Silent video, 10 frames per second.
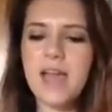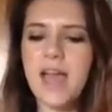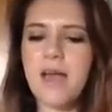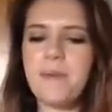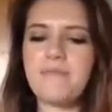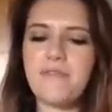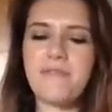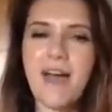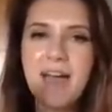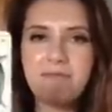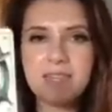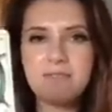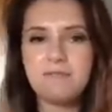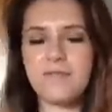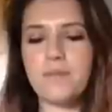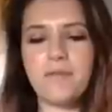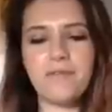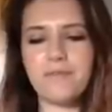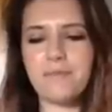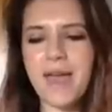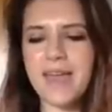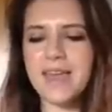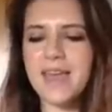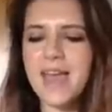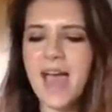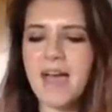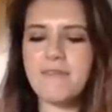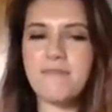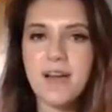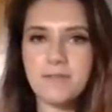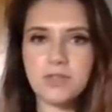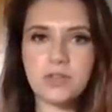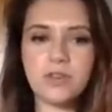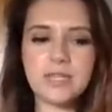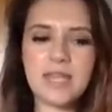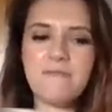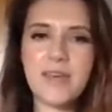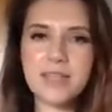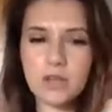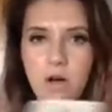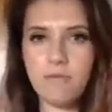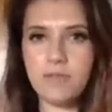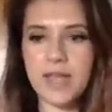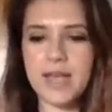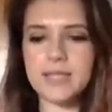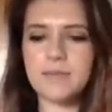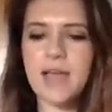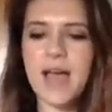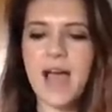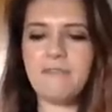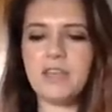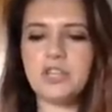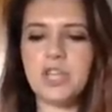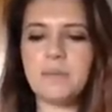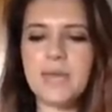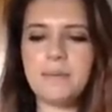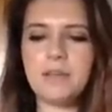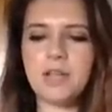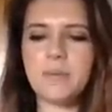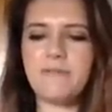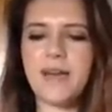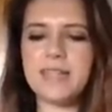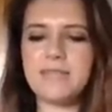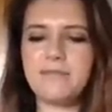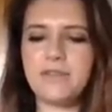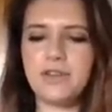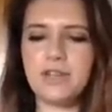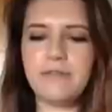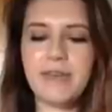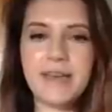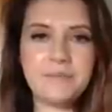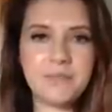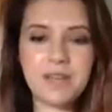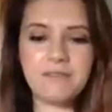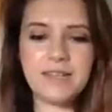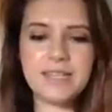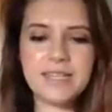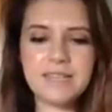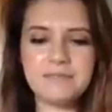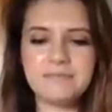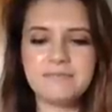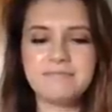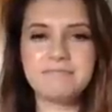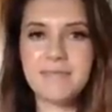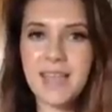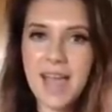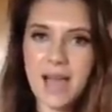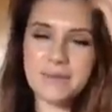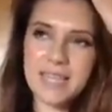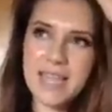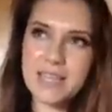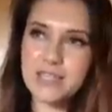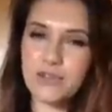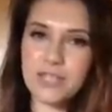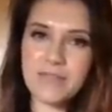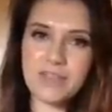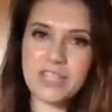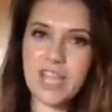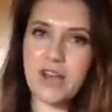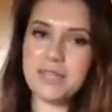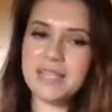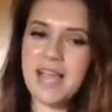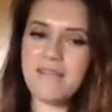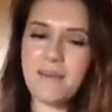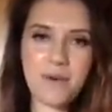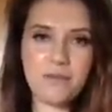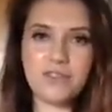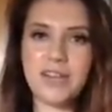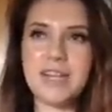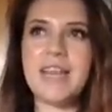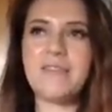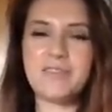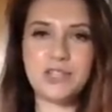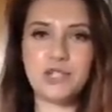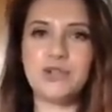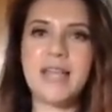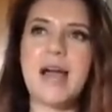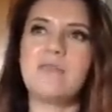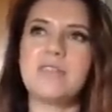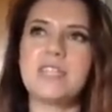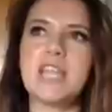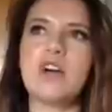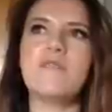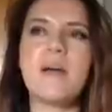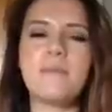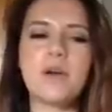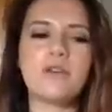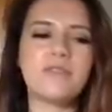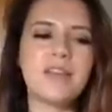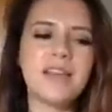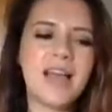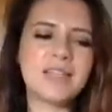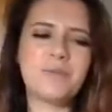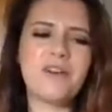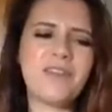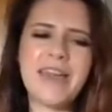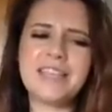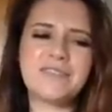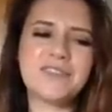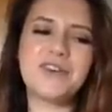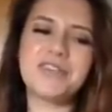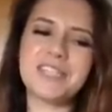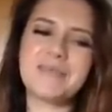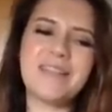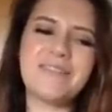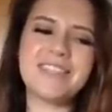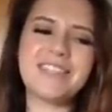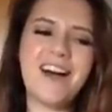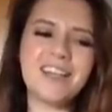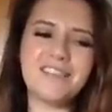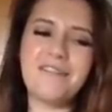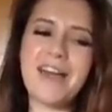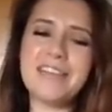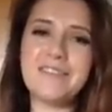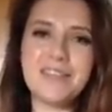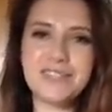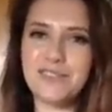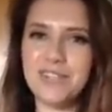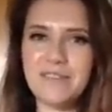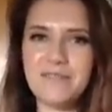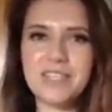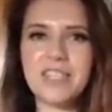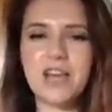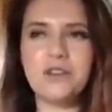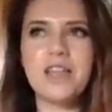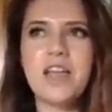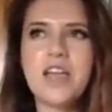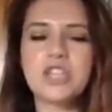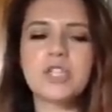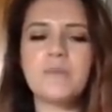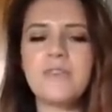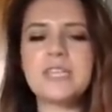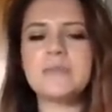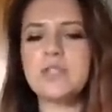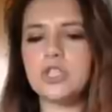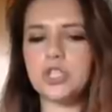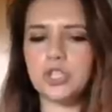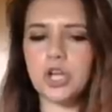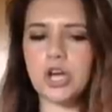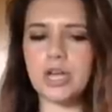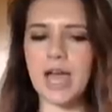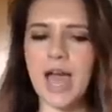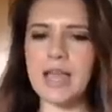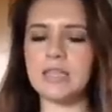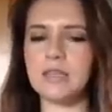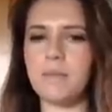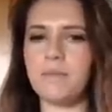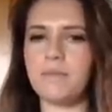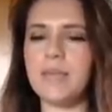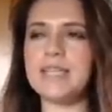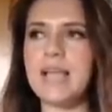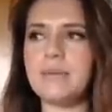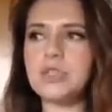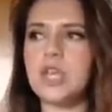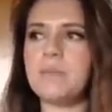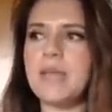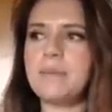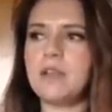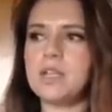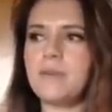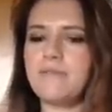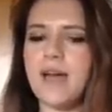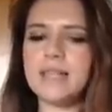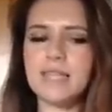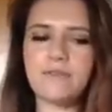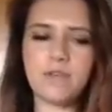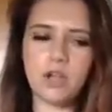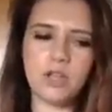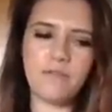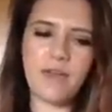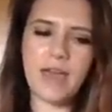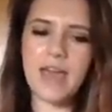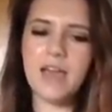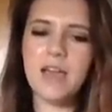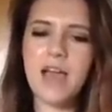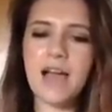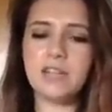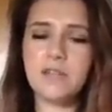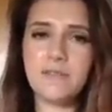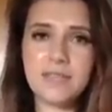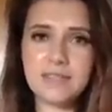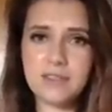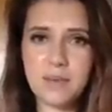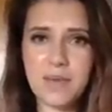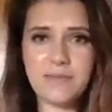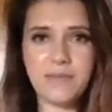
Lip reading: And the Five, that's the month of May. And the Five of Swords is saying there's a conflict. I think two people are going to be fighting for your love here. I really do. I'm seeing like sword in the stone. It's like they're both trying to get this sword out of the stone. They're both, and we've got the Ace of Swords as well at the start. So that is that sword in the stone. Something's been stuck, and it's like two people are going to be fighting for your love here. I don't know if this is going to be in the